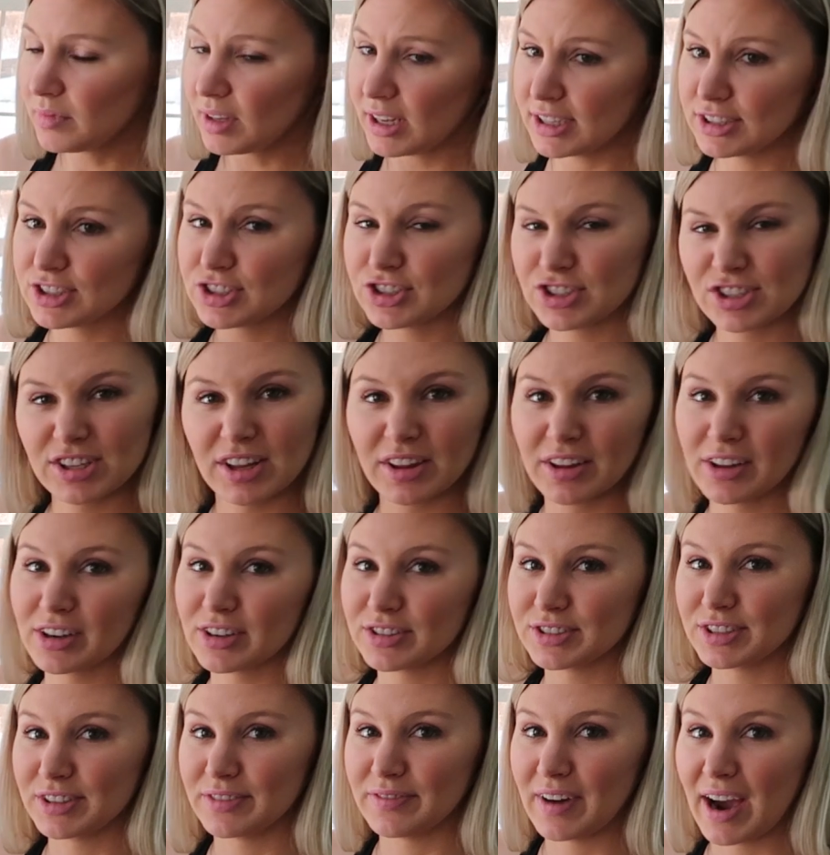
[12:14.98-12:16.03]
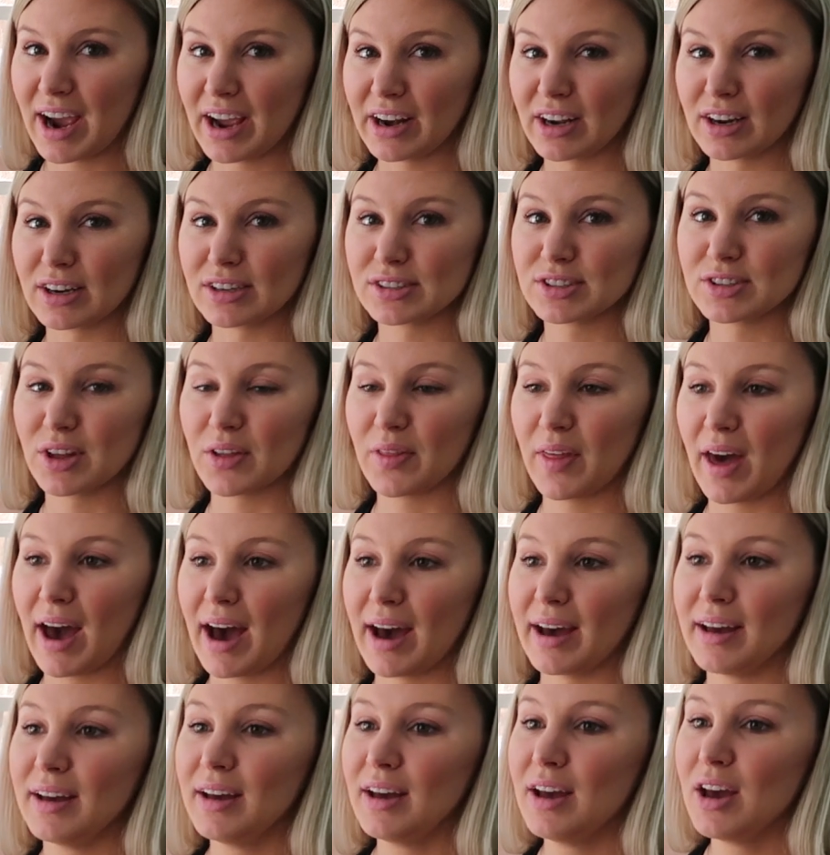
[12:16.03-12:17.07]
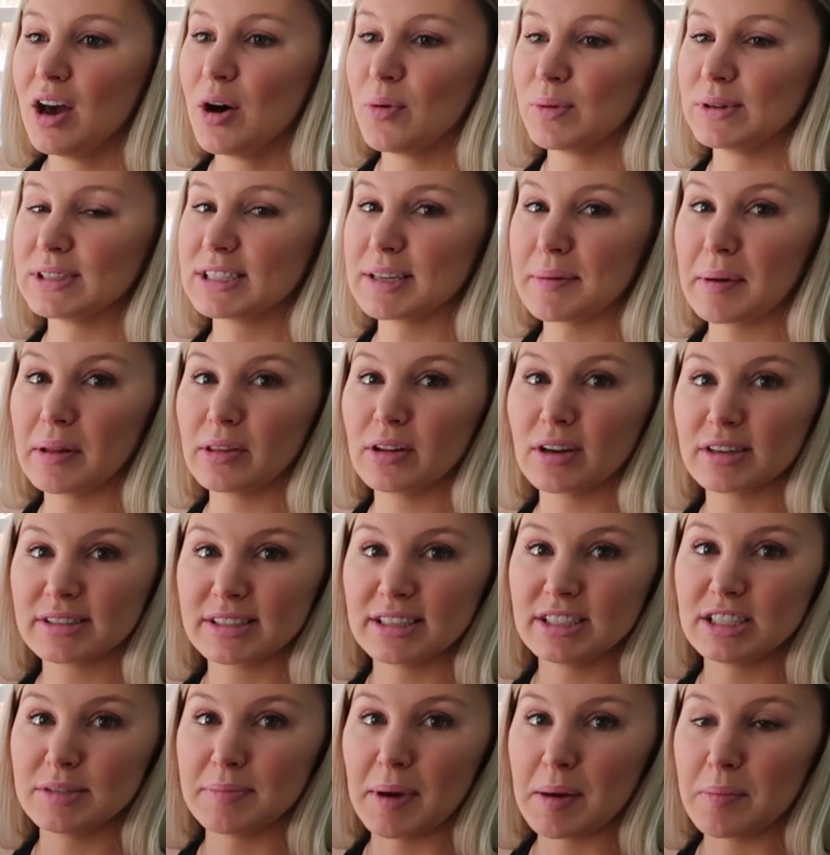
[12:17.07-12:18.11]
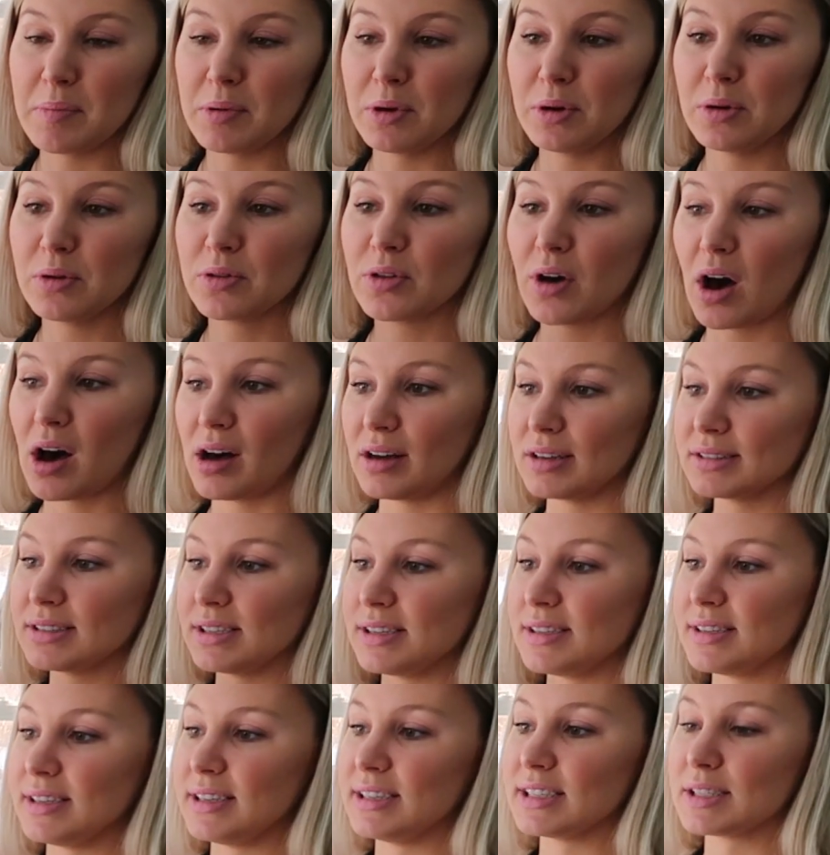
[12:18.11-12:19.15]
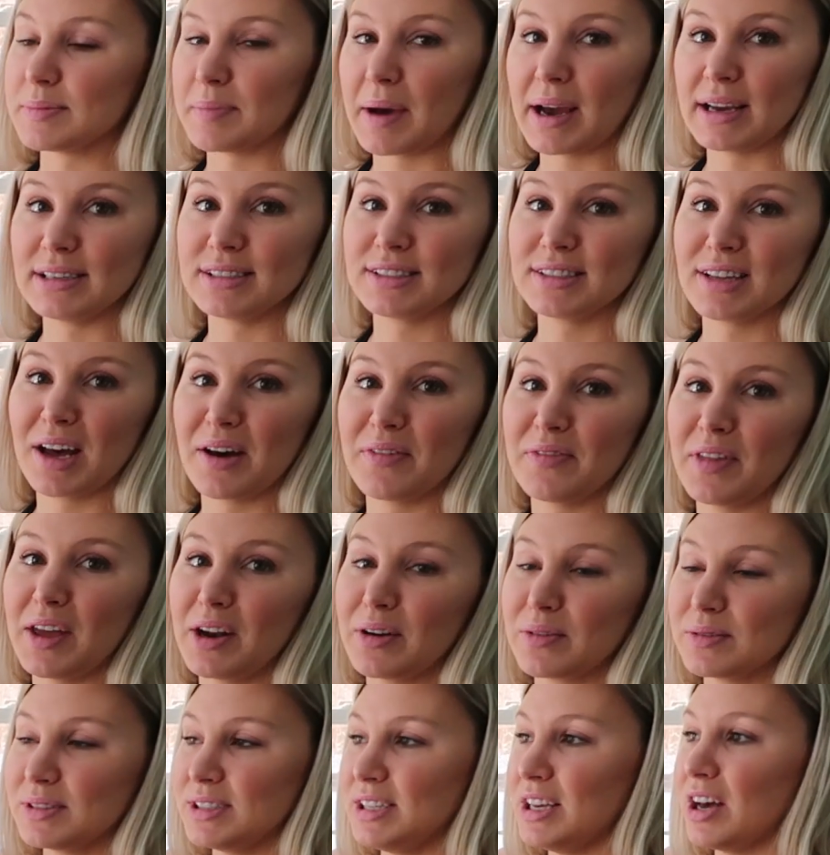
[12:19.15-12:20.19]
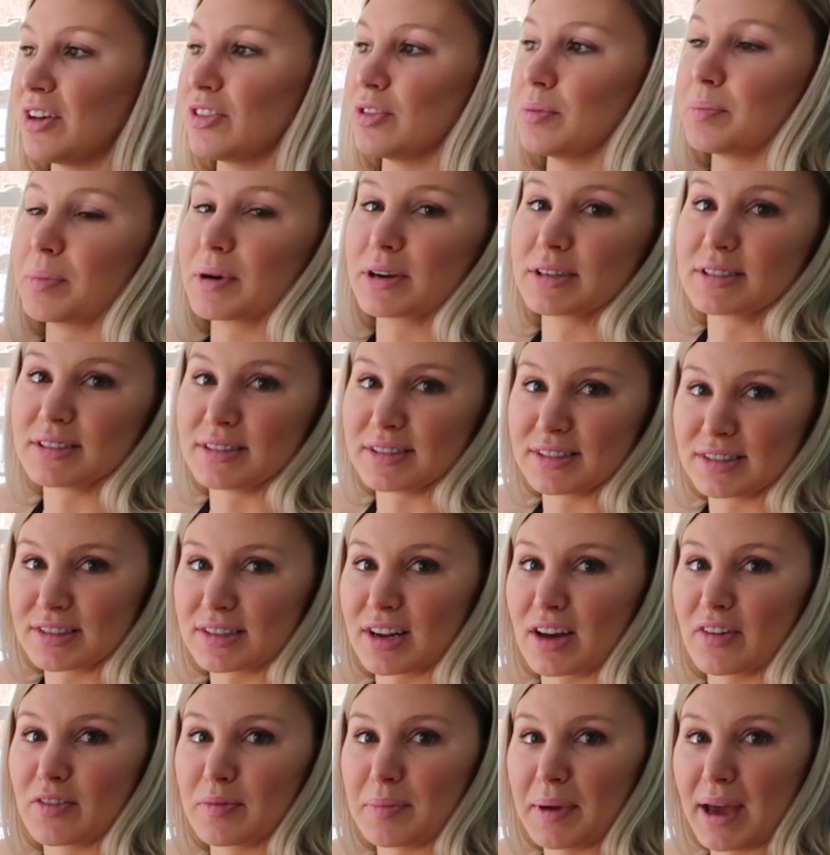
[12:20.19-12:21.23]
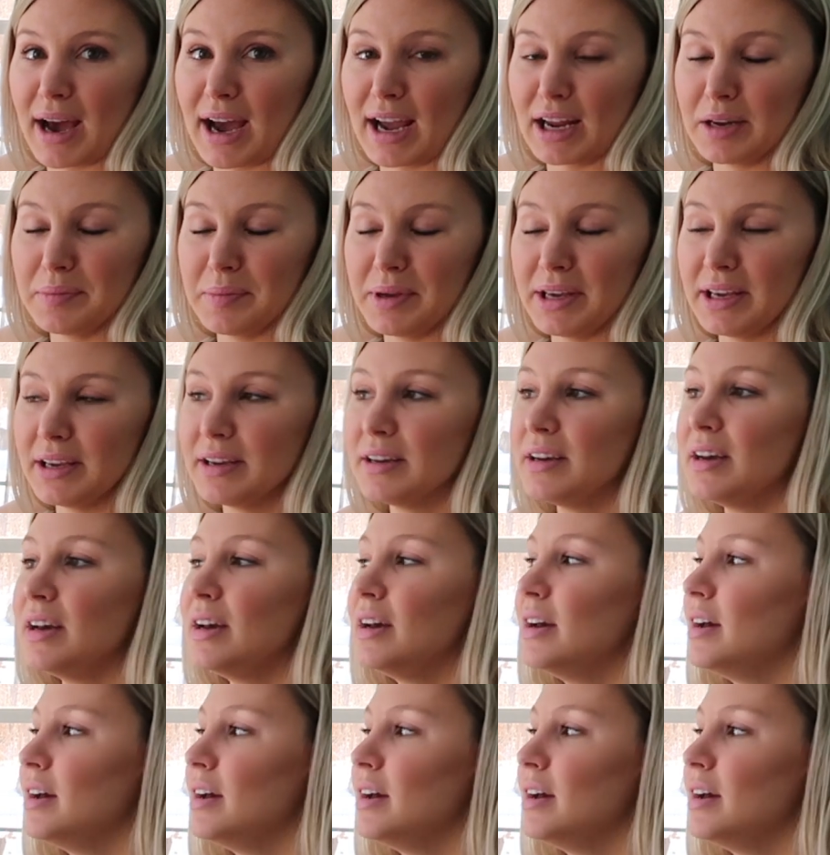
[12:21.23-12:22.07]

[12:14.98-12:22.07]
It's just a little divider so that when someone looks into my booth, all they see is my stuff. They don't see all the person's stuff behind me.